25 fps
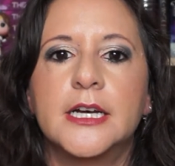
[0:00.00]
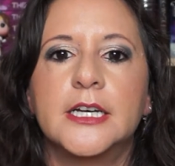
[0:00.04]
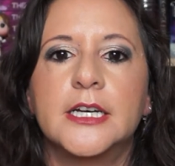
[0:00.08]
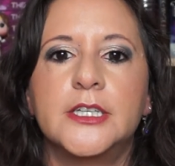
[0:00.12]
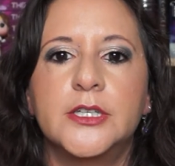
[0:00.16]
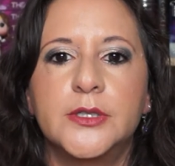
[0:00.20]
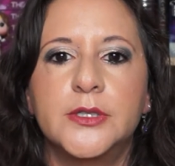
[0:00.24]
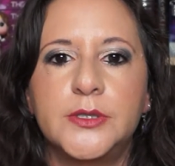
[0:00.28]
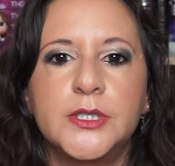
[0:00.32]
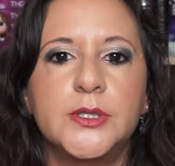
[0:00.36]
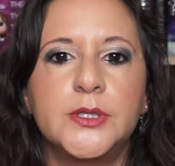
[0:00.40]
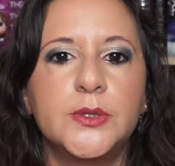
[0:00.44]

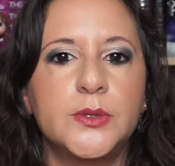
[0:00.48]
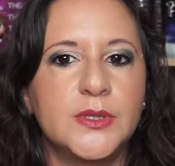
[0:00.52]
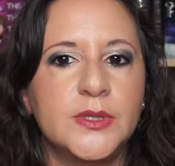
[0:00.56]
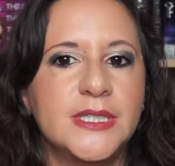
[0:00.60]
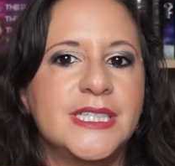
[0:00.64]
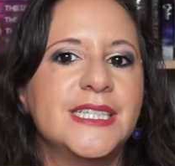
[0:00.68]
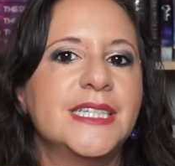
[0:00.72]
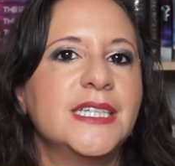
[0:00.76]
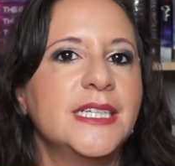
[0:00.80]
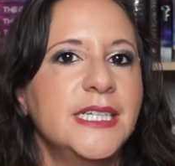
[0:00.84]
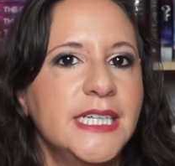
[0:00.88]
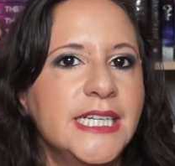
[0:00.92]
You do
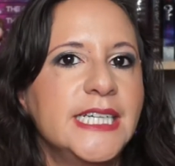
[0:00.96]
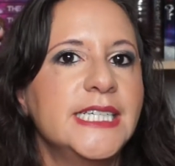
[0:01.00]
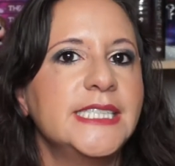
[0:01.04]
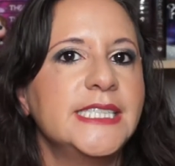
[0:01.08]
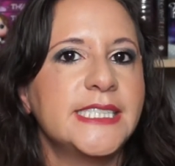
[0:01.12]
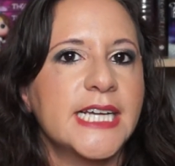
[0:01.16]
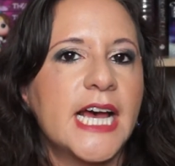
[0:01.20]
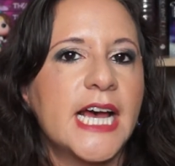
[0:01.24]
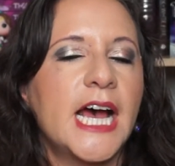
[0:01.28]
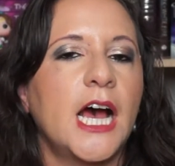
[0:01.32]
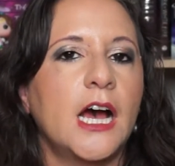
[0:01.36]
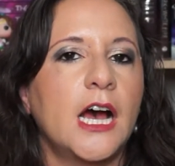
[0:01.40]

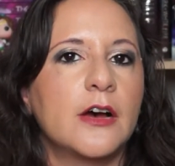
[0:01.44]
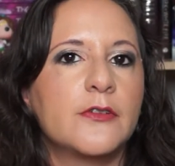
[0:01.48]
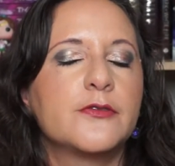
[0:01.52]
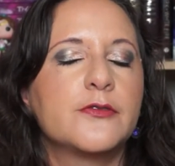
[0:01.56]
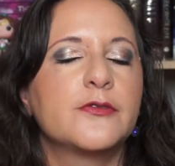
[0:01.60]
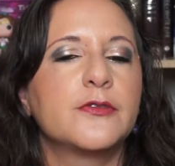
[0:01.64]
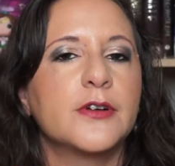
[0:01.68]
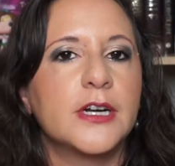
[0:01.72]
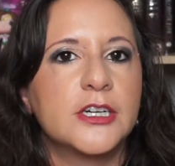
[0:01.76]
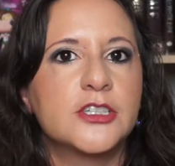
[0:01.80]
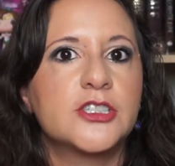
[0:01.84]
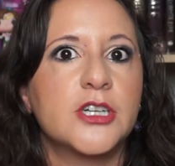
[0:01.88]
need to have
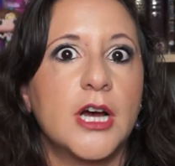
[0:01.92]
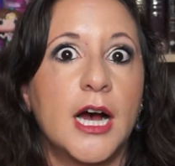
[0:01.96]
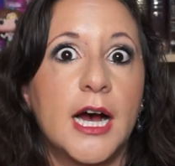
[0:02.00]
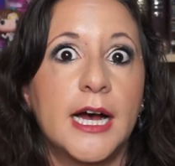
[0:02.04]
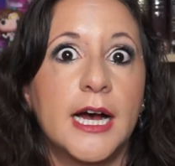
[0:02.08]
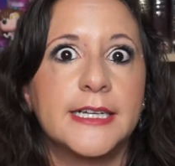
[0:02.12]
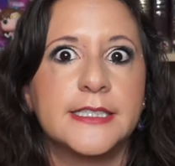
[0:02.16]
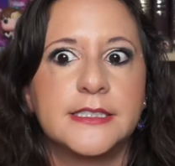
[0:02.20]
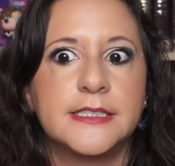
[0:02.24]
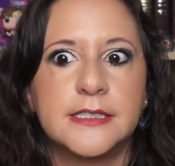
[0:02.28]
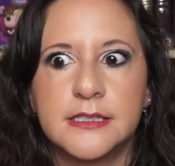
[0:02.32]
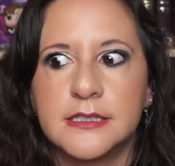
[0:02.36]
fresh
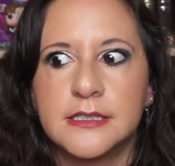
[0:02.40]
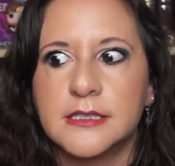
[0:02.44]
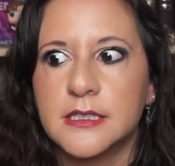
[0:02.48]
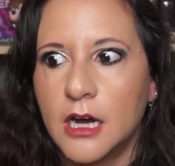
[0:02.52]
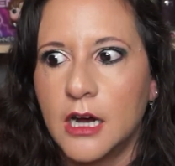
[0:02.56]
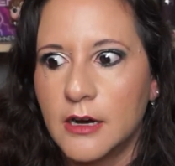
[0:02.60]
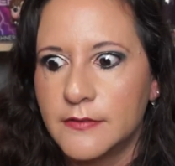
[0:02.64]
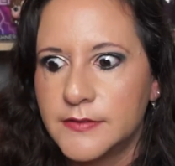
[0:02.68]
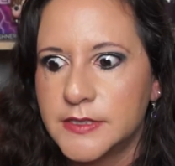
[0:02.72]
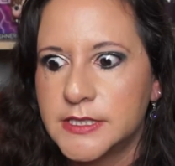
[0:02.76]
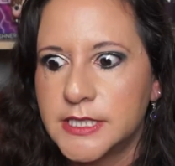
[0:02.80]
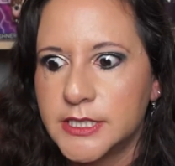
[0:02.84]
eyes, because
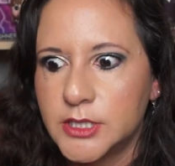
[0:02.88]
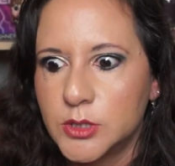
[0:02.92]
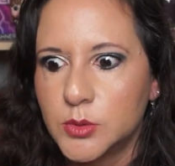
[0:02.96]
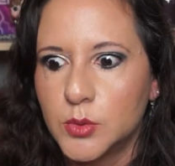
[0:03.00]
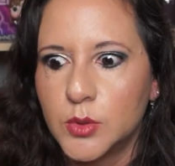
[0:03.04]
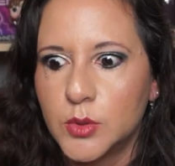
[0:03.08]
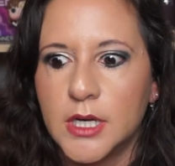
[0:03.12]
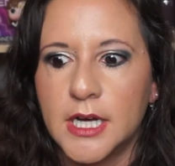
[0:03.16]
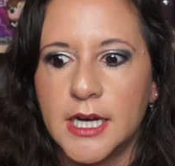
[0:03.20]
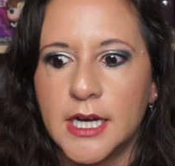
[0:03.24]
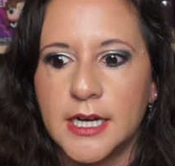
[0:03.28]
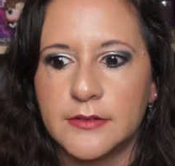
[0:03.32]
obviously you
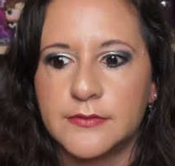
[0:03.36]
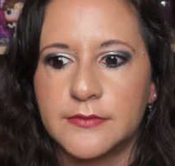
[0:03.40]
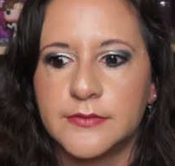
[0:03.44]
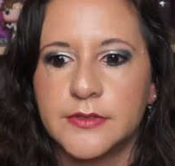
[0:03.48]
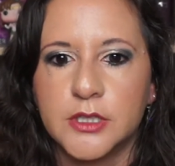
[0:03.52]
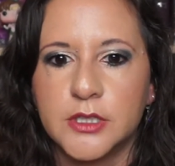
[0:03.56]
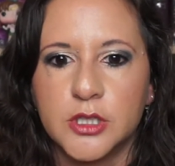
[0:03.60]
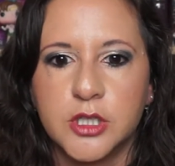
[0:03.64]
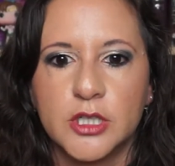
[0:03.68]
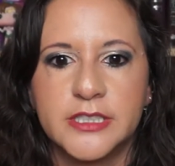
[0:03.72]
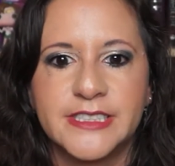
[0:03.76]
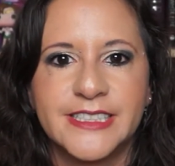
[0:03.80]
will have
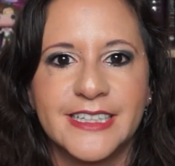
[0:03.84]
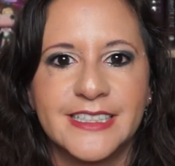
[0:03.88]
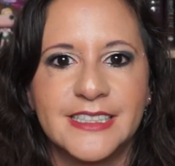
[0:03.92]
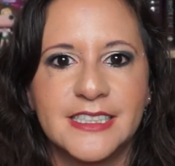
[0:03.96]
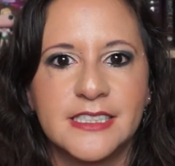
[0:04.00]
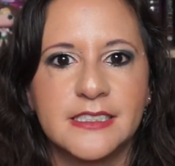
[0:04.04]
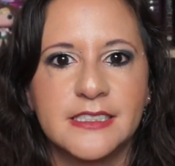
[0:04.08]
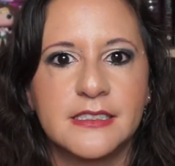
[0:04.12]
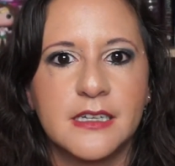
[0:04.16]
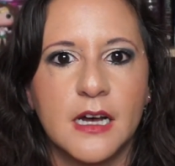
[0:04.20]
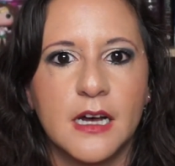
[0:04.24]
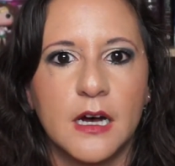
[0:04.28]
looked at
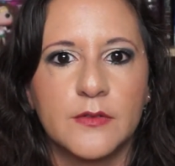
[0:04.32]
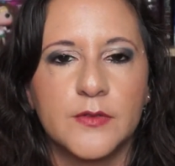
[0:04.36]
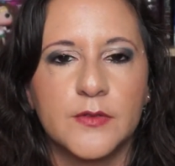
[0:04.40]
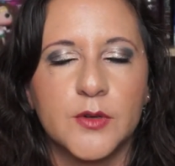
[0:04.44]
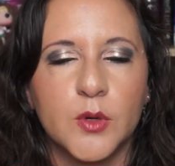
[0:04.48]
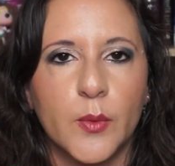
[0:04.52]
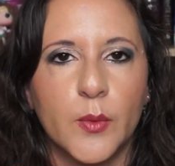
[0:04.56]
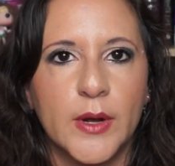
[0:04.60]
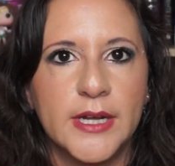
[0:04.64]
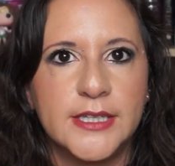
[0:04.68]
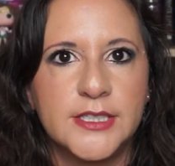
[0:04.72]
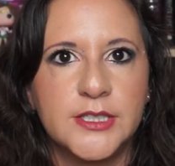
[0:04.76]
this
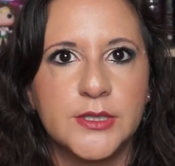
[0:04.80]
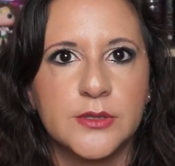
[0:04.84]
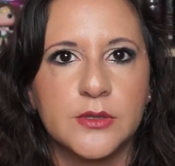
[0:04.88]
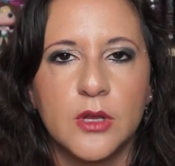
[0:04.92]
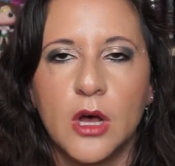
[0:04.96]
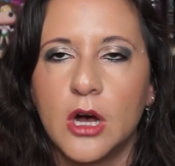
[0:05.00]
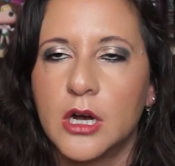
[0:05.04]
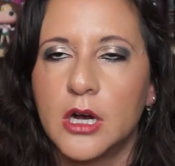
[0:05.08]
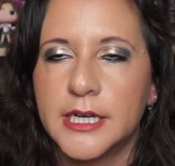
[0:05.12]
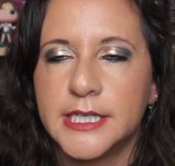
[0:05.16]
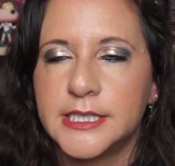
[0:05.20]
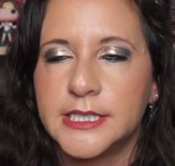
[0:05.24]
cover way too
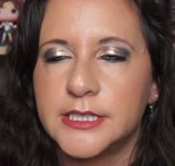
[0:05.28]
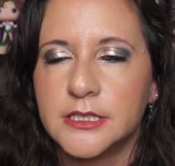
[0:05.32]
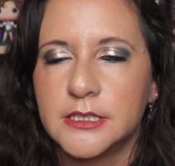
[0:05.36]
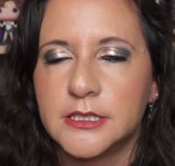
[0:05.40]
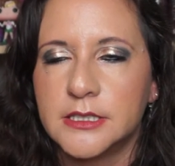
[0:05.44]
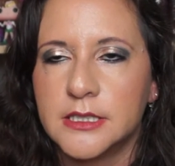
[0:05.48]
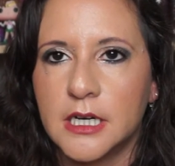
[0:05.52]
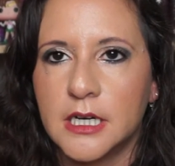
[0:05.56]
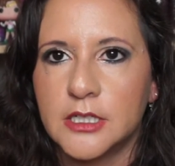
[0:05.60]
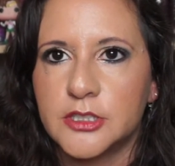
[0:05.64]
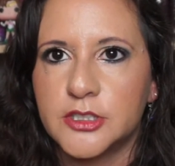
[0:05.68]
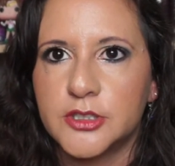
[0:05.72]
long and
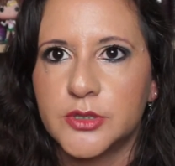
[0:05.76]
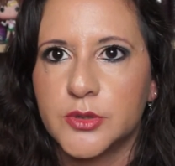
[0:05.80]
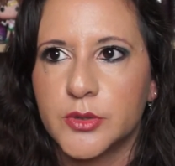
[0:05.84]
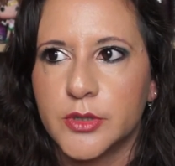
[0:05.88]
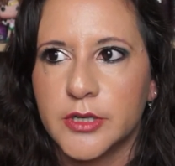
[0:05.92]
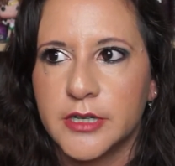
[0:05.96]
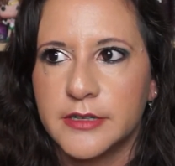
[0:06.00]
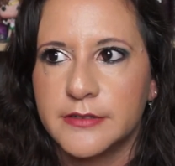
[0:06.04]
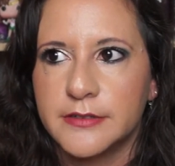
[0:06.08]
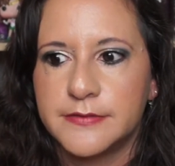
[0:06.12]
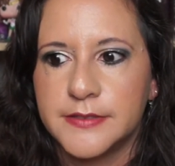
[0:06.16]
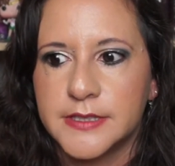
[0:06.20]
you're not
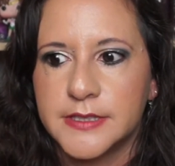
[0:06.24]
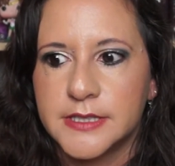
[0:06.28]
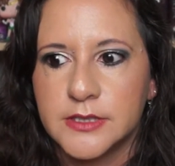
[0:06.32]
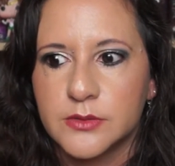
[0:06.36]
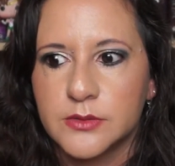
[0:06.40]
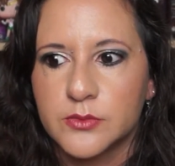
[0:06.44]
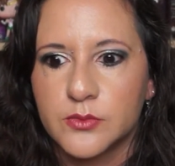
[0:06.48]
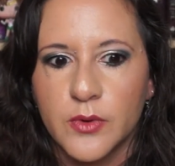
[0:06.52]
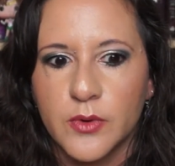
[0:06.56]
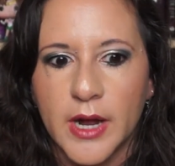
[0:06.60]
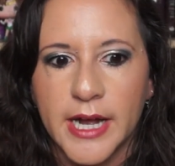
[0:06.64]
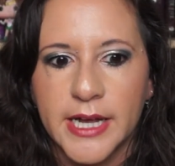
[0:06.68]
sure if
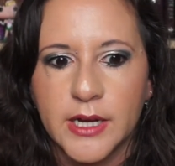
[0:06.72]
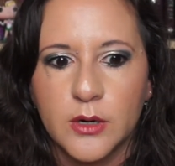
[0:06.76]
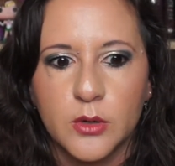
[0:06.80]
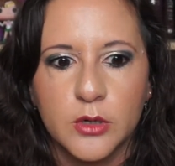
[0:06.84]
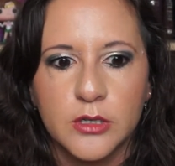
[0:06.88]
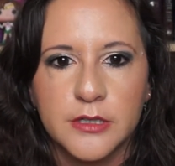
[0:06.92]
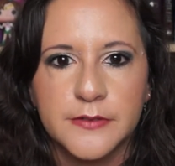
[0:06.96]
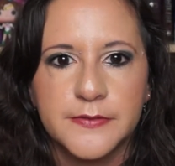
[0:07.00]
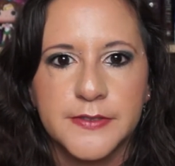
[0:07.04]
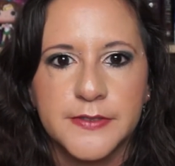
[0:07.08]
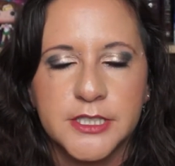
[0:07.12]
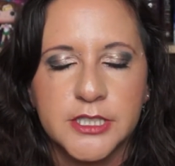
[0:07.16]
it's right
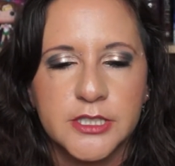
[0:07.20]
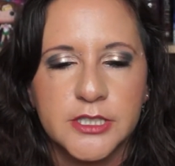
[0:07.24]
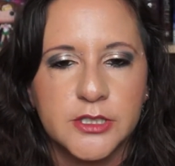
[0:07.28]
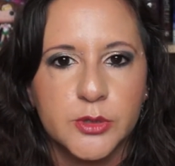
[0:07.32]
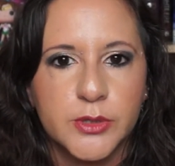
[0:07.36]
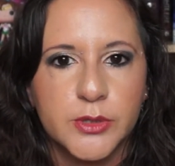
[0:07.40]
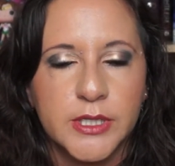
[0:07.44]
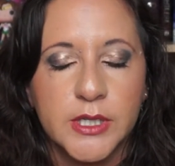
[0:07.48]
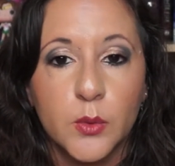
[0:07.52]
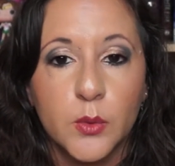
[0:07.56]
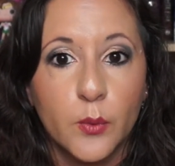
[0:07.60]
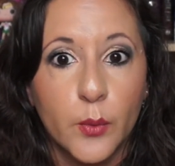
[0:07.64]
or if it's just
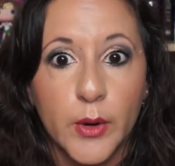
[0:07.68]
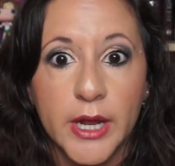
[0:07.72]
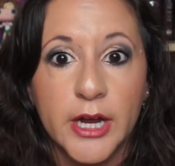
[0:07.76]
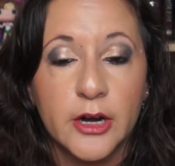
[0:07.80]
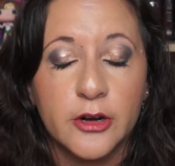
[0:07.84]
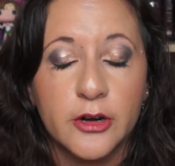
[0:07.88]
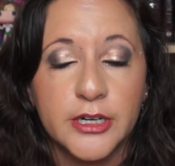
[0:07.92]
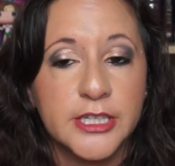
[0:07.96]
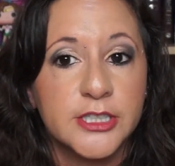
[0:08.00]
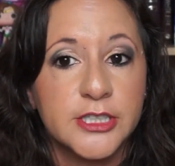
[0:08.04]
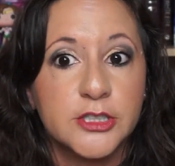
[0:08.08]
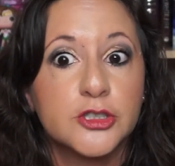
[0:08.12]
looking
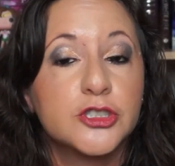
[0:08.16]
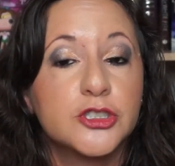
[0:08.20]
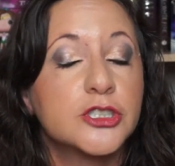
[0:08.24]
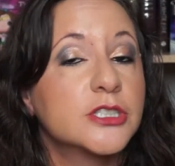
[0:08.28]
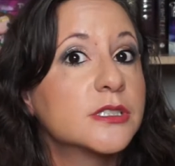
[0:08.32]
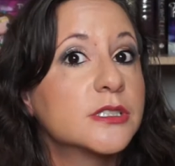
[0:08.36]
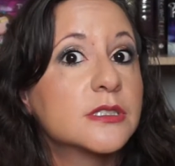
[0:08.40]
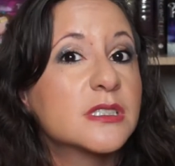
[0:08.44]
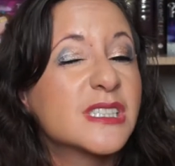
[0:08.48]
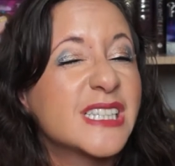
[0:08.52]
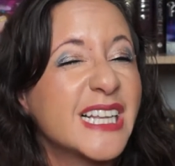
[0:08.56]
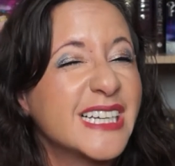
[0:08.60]
weird and you're
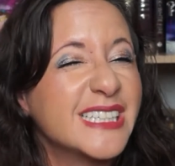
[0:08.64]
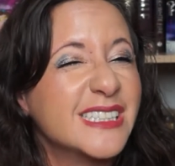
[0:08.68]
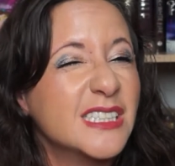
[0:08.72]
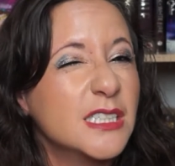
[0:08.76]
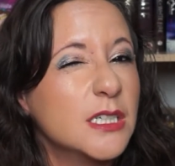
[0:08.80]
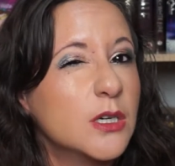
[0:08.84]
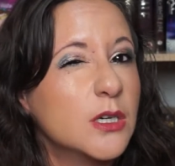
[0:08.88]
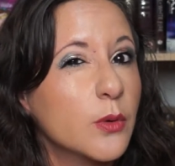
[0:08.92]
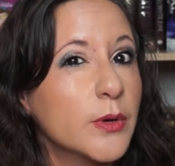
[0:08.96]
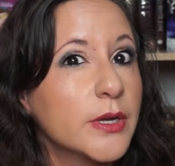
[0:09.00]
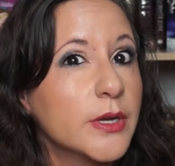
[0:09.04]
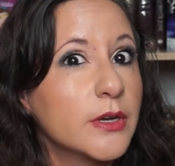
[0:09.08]
just
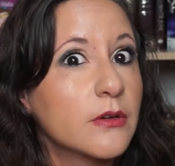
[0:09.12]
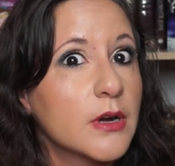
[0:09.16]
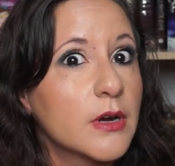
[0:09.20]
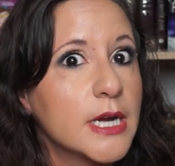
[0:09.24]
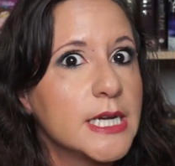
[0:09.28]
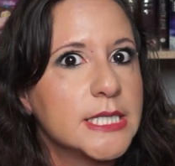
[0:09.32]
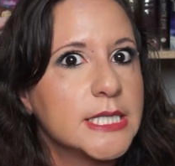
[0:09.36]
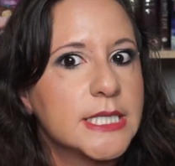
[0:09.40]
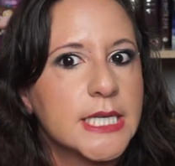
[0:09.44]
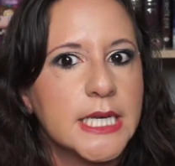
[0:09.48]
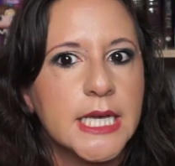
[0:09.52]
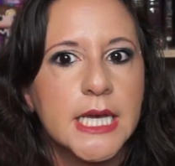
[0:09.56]
slightly going
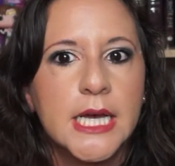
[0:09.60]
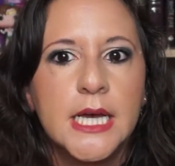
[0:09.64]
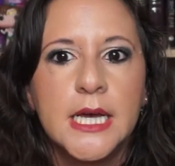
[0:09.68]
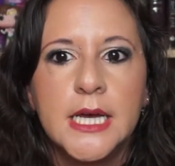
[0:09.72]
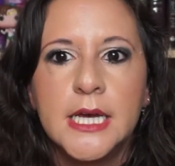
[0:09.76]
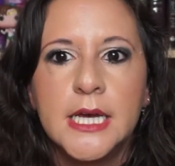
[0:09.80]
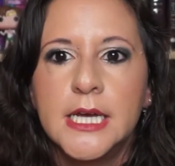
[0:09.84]
crazy.